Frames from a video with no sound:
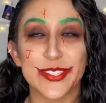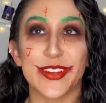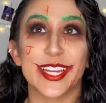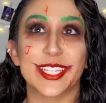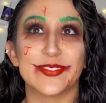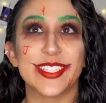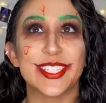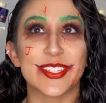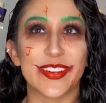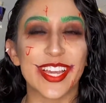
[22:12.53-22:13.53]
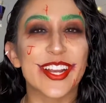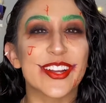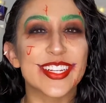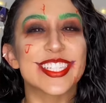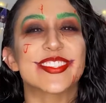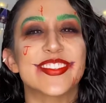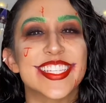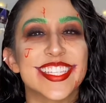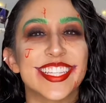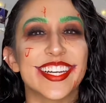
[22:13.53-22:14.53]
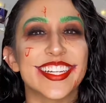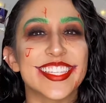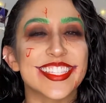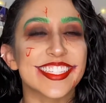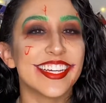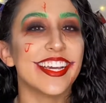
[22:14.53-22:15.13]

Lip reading: We're going to be doing Christmas looks.